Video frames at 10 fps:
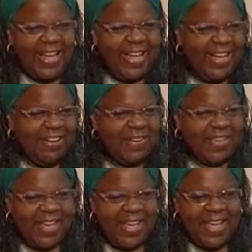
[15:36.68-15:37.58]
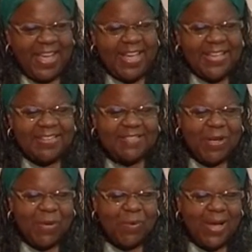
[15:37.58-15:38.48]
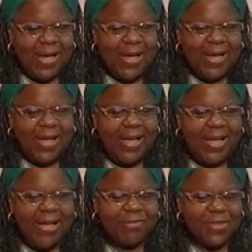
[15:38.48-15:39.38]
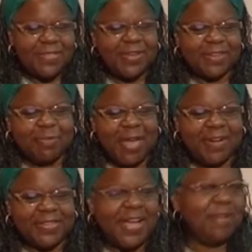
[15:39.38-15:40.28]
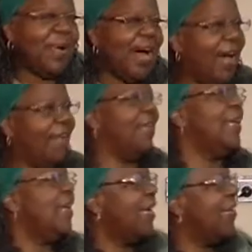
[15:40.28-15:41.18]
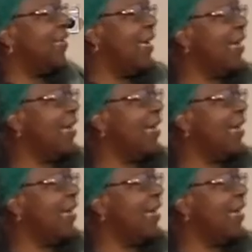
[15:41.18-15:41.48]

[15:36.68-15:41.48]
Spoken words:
Okay. So, research paradigm. Wow. Okay, I